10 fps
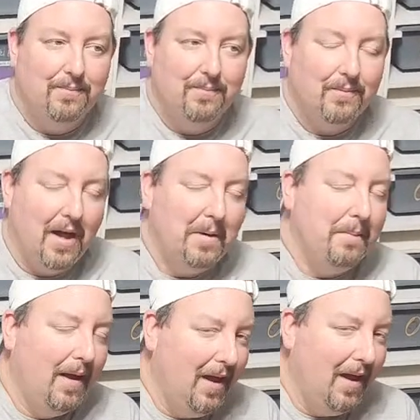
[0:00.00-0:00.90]
kind of
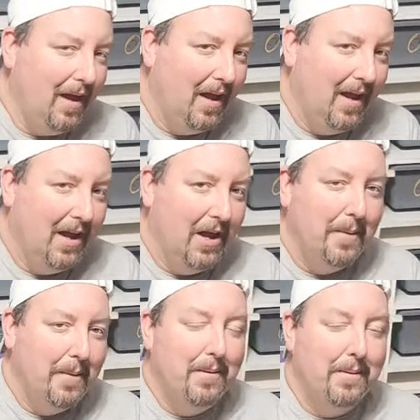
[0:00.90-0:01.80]
meh.
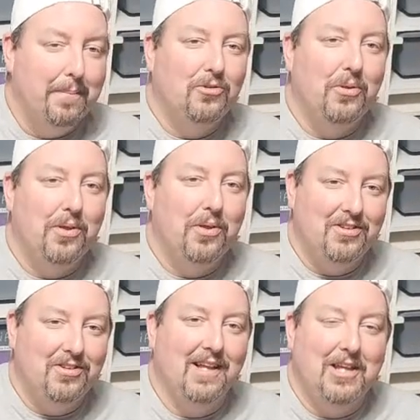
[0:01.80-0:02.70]
But Blitz with
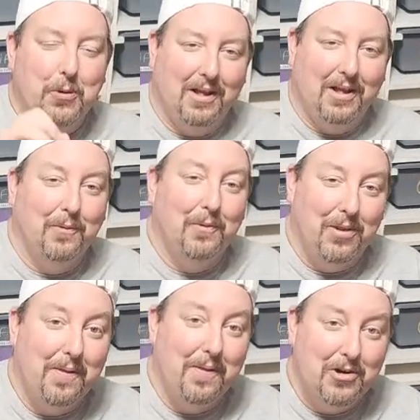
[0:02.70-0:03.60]
Exantic with, a, with
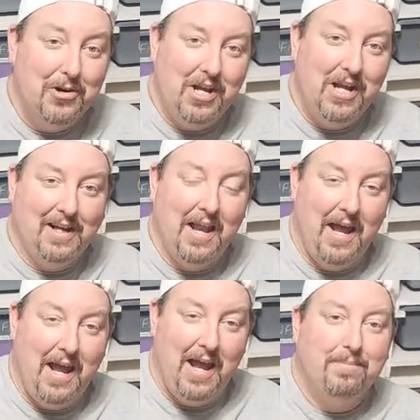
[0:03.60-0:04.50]
another gene to kind of
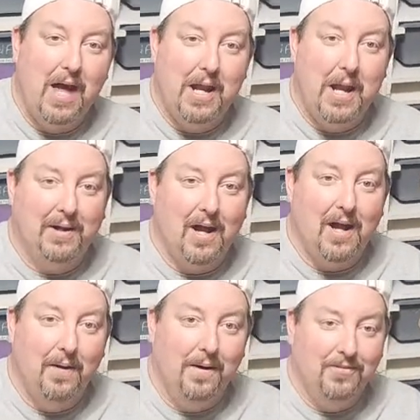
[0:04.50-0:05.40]
amp that up in
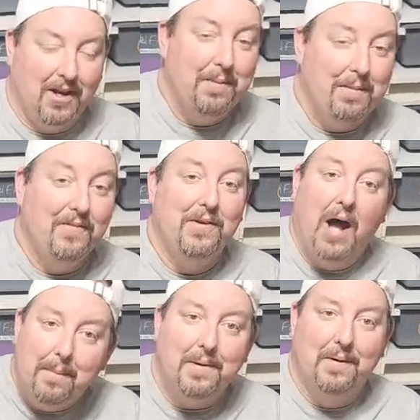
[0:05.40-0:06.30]
color is going to be
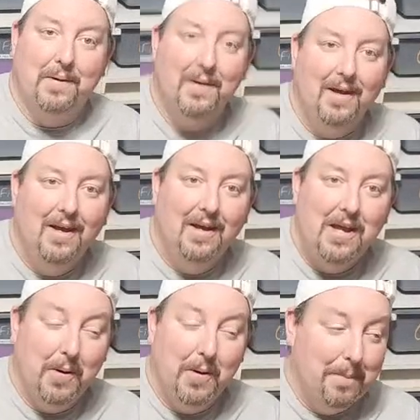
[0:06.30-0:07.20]
phenomenal.
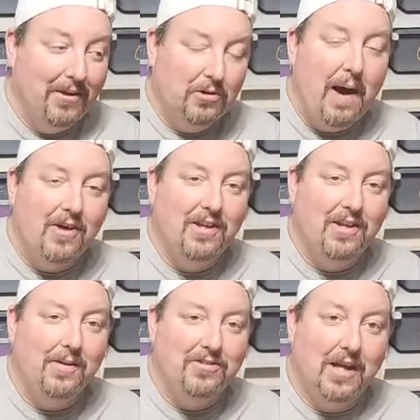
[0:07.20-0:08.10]
You know, Blitz Pastel
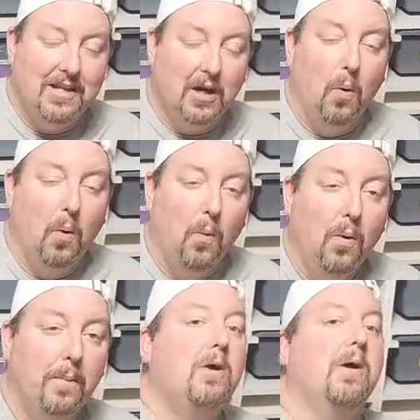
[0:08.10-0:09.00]
Exantic will
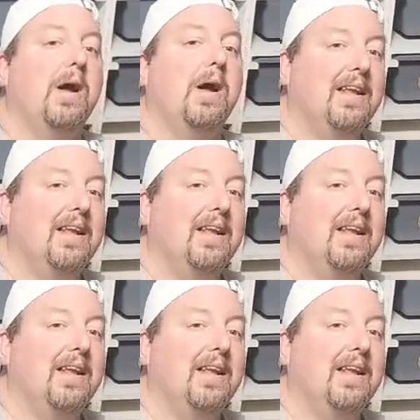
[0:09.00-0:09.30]
be great.